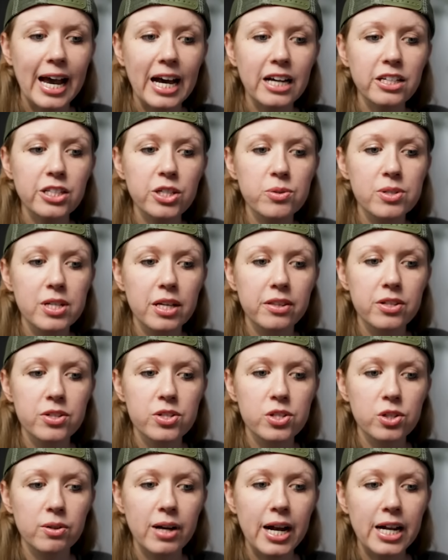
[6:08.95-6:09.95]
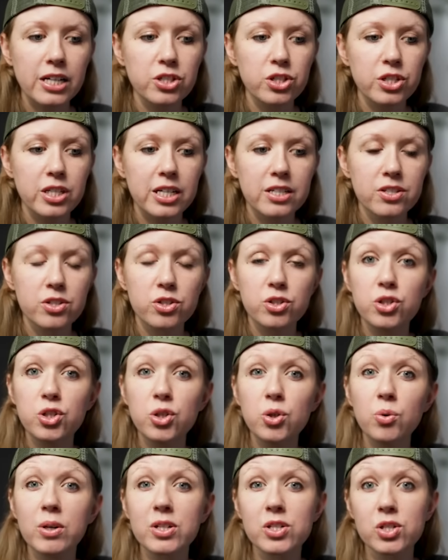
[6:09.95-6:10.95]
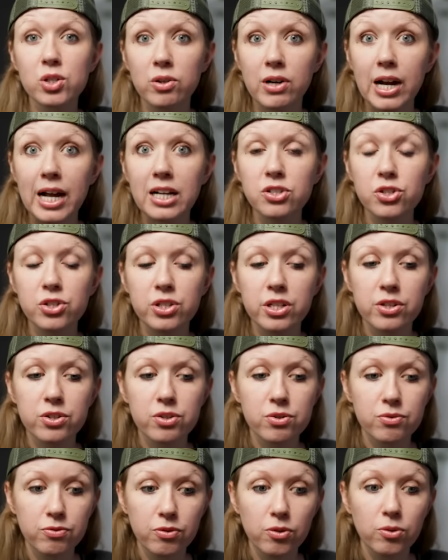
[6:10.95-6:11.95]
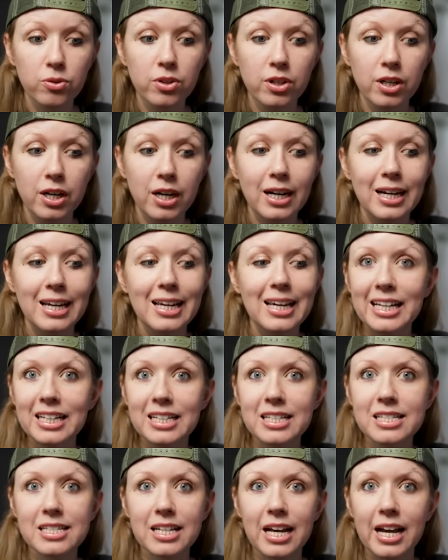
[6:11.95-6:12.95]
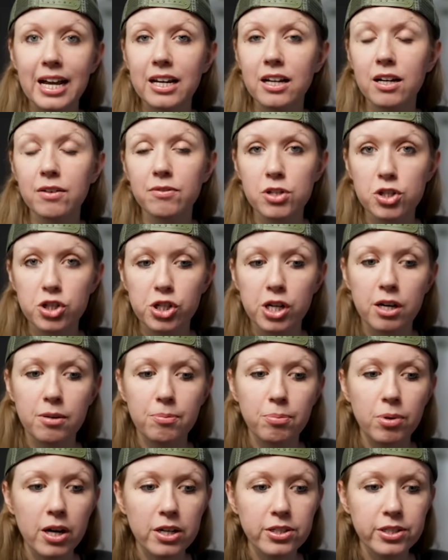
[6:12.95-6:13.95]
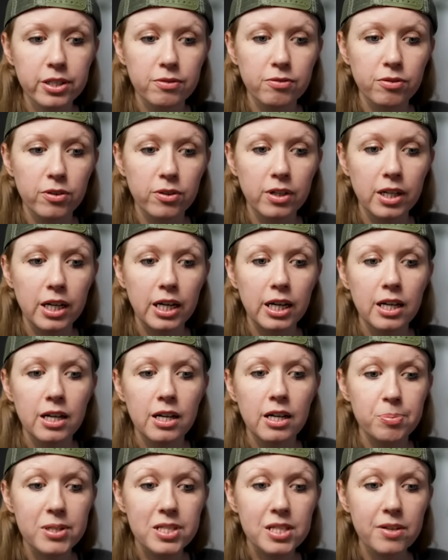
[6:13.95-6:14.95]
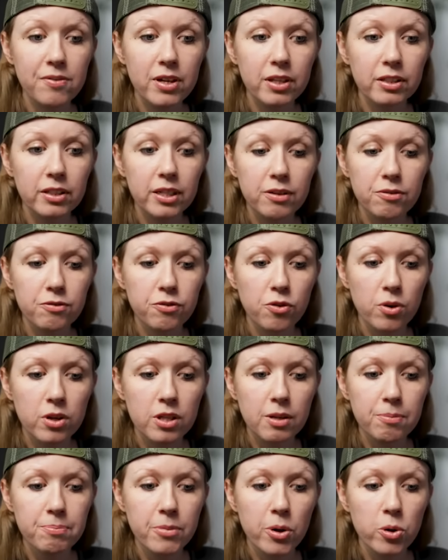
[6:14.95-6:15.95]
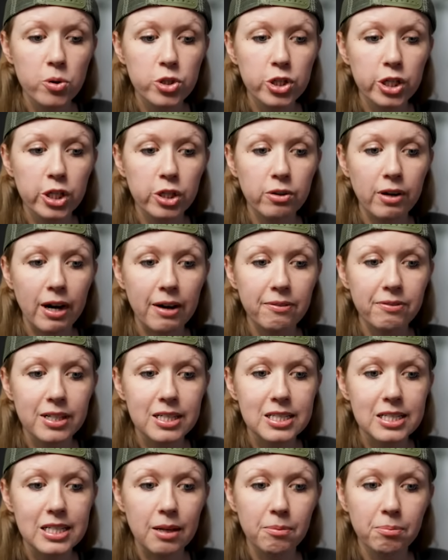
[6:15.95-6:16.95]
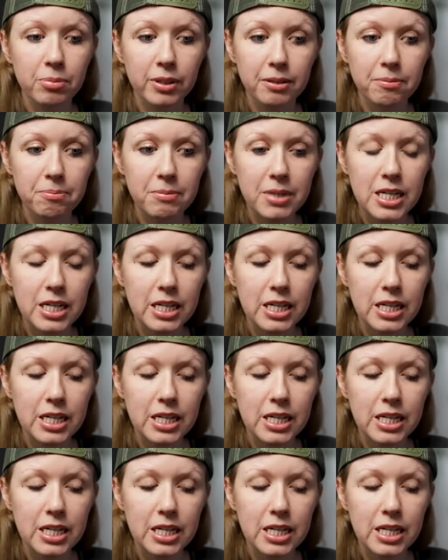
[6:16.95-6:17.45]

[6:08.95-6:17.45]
I had you set the scratch disk to a scratch disk folder inside of a shared project folder, specifically for the motion graphics template